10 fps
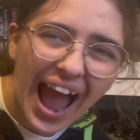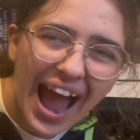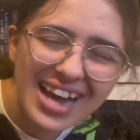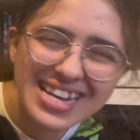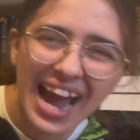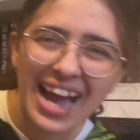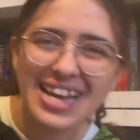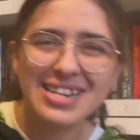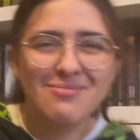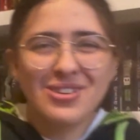A cat
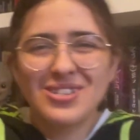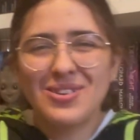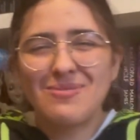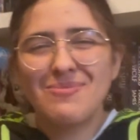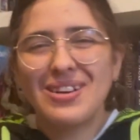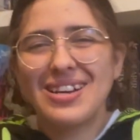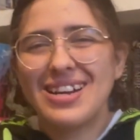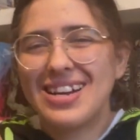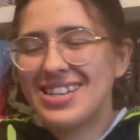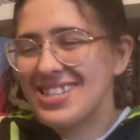in a bookshop.
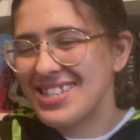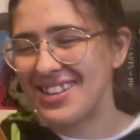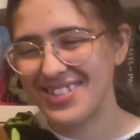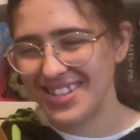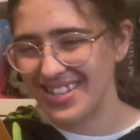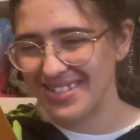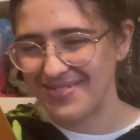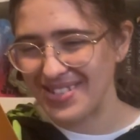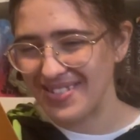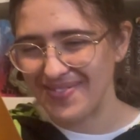It just sounds like it's gonna
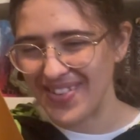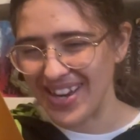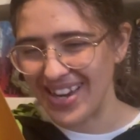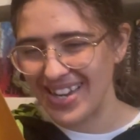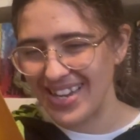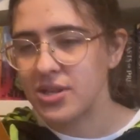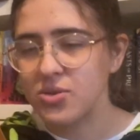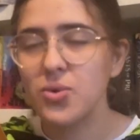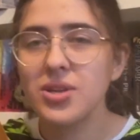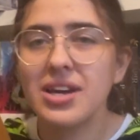be so fun. It's
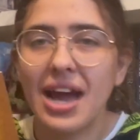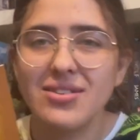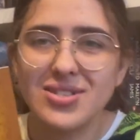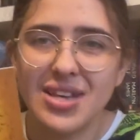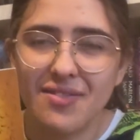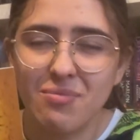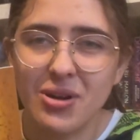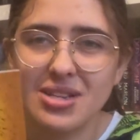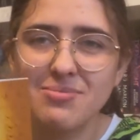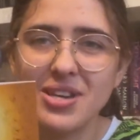called The Cat Who Saved
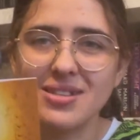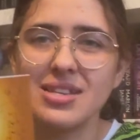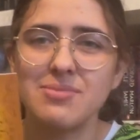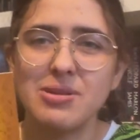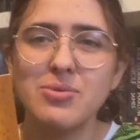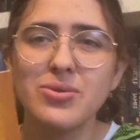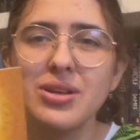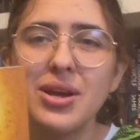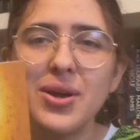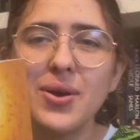Books because there's people
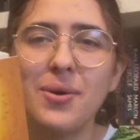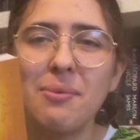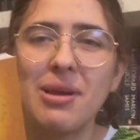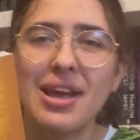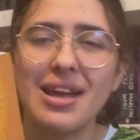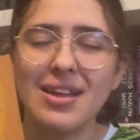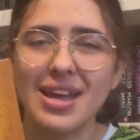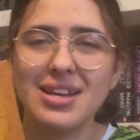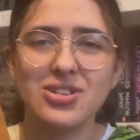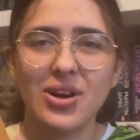who are being
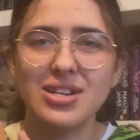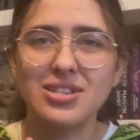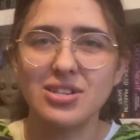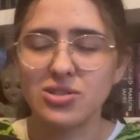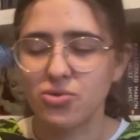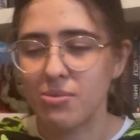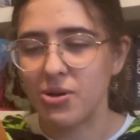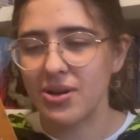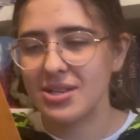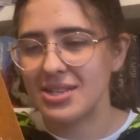trying to destroy
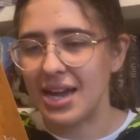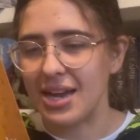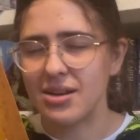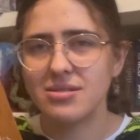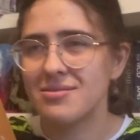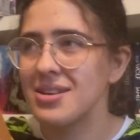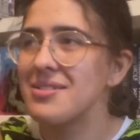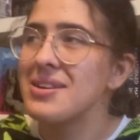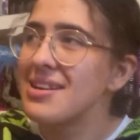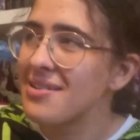books, and
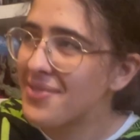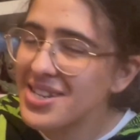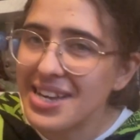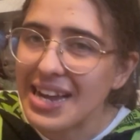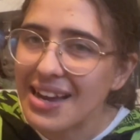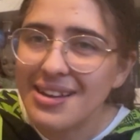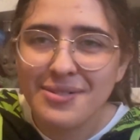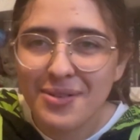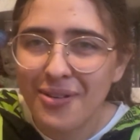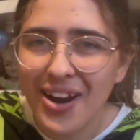fitting,
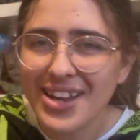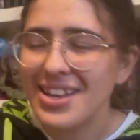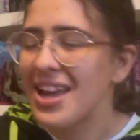right?